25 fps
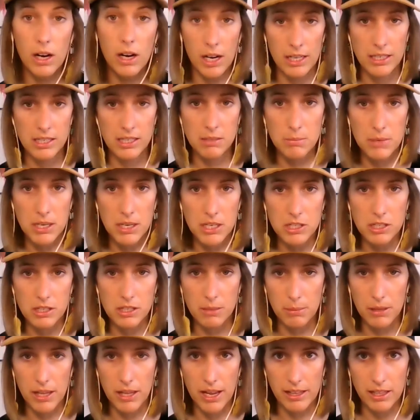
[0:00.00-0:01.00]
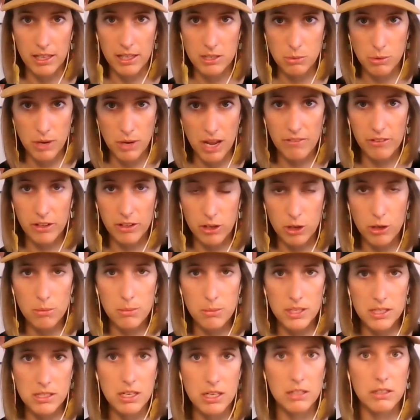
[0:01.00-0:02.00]
I did mention the playlist. We have a
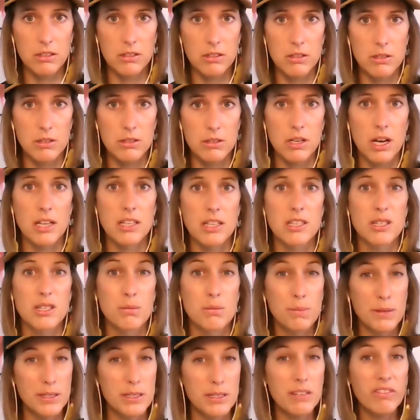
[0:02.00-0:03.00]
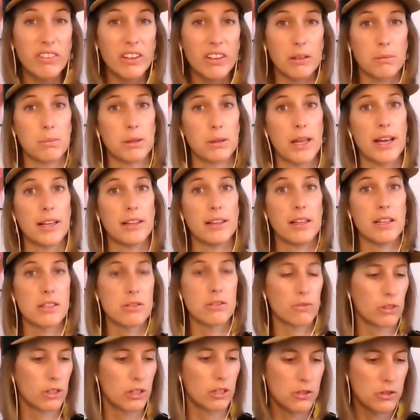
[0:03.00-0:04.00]
human-centered design specific
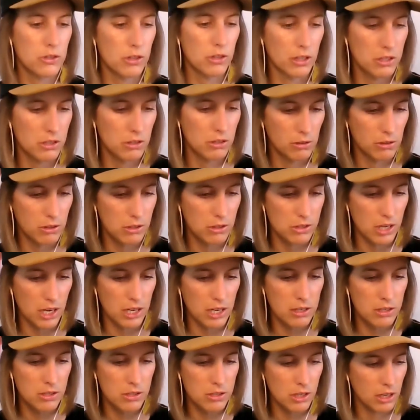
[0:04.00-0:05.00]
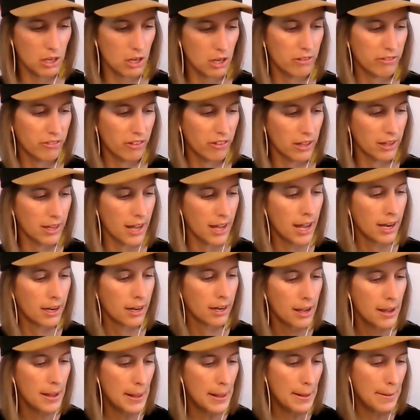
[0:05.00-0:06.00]
playlist for instructional designers, so go find that.
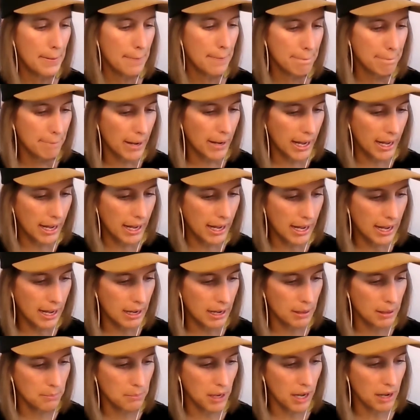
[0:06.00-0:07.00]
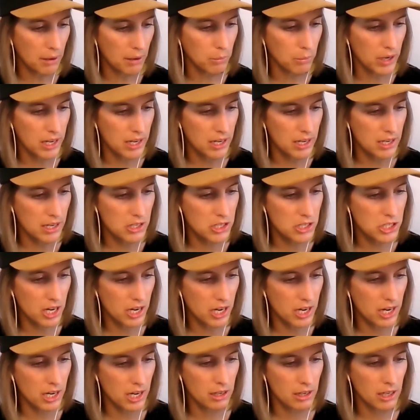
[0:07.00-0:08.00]
And we
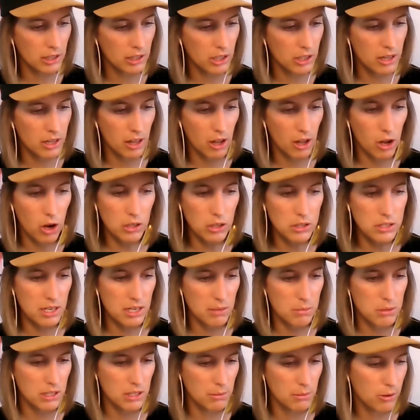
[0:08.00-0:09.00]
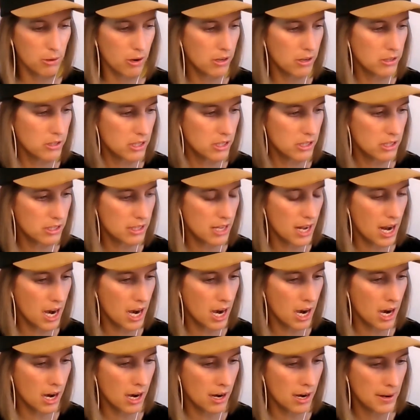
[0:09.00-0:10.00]
share a lot of the concepts and approaches
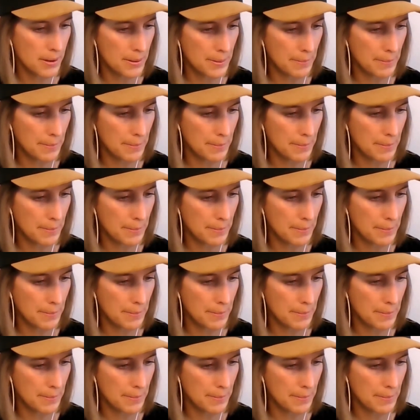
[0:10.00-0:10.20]
there,